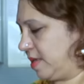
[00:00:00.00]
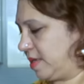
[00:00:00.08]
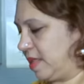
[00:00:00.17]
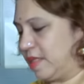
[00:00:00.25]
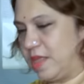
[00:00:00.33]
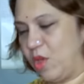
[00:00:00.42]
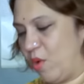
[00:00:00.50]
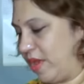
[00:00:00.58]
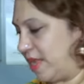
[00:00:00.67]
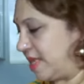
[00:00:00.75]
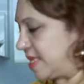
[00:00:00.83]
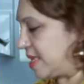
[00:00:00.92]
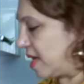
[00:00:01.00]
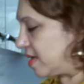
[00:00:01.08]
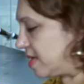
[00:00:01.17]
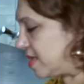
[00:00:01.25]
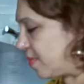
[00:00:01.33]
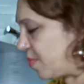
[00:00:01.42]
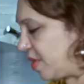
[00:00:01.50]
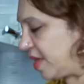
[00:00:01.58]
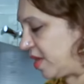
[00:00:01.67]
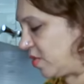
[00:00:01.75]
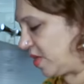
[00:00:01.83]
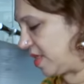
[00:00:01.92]
till the oil has started
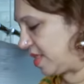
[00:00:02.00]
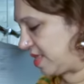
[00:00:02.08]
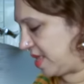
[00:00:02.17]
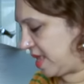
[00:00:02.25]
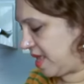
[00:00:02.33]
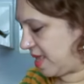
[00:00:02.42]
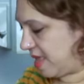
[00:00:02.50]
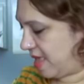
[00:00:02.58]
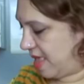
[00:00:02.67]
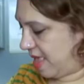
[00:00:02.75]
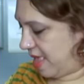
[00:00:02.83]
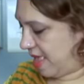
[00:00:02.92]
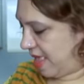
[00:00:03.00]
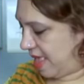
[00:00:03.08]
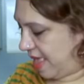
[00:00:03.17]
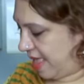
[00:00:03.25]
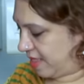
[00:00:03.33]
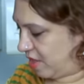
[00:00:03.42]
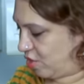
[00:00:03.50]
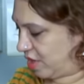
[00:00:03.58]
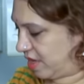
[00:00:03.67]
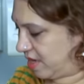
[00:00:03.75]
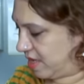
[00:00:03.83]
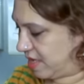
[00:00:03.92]
separating. You can see and the
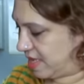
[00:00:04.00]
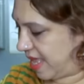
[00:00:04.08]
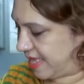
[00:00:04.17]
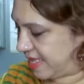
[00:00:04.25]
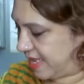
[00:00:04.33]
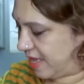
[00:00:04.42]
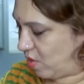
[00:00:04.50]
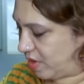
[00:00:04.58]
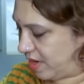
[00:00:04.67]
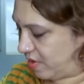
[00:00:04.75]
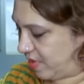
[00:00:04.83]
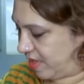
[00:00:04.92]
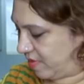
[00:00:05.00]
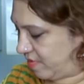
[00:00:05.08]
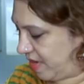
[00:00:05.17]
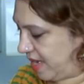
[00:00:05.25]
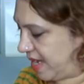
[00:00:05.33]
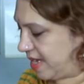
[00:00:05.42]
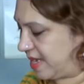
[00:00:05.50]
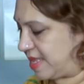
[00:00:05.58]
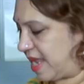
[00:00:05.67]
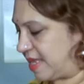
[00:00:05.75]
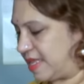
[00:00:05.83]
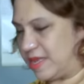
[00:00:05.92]
chicken is nicely coated with the green and it
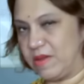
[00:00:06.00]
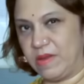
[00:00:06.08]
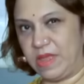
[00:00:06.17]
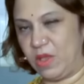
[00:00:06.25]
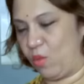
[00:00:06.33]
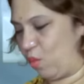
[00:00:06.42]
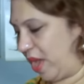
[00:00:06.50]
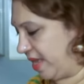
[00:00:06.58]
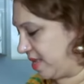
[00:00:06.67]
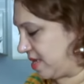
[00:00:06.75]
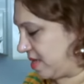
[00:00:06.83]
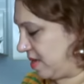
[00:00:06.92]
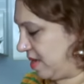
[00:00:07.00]
starts turning white